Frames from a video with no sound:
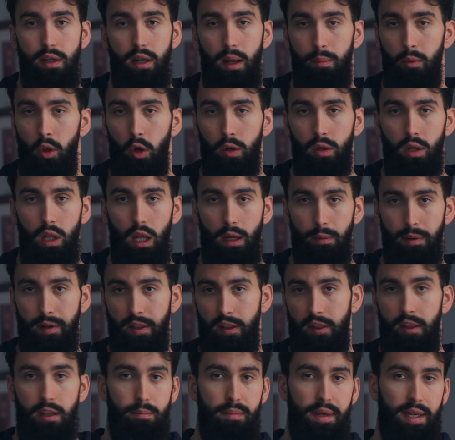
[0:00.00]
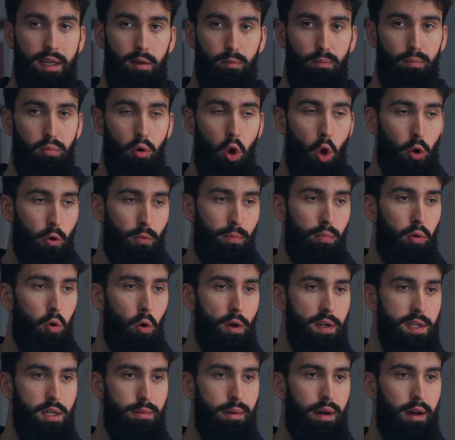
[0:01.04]
and I'm not claiming that they make a broader
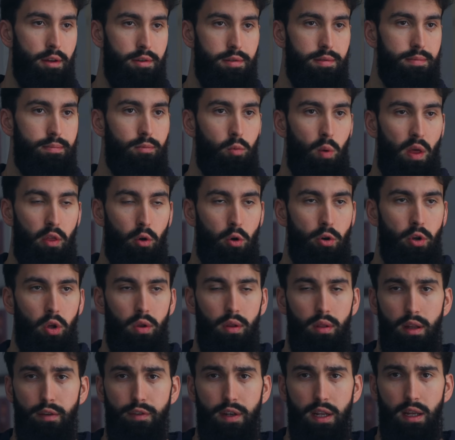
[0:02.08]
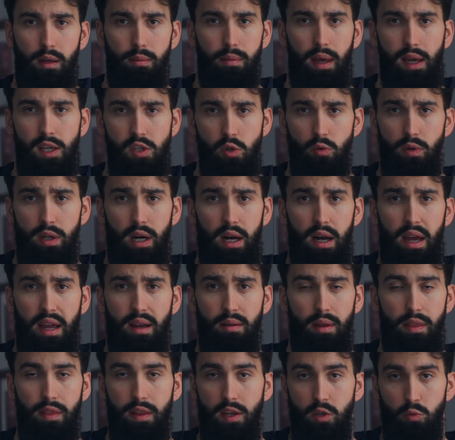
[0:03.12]
point about whether or not lifting makes you die,
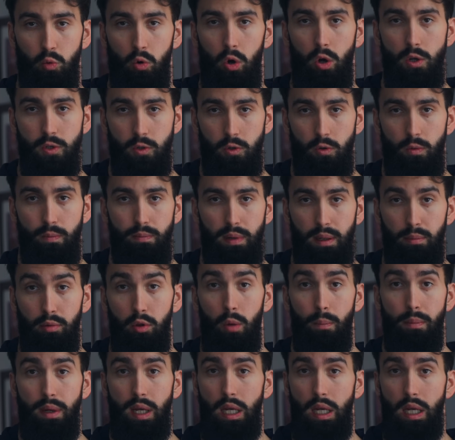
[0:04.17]
and these were also people on